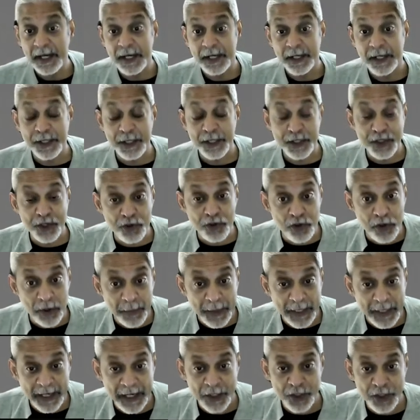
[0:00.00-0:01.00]

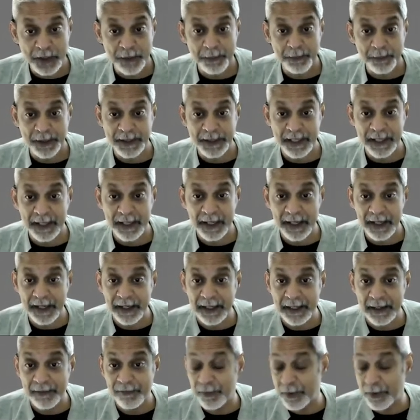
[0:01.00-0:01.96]
discrimination, particularly,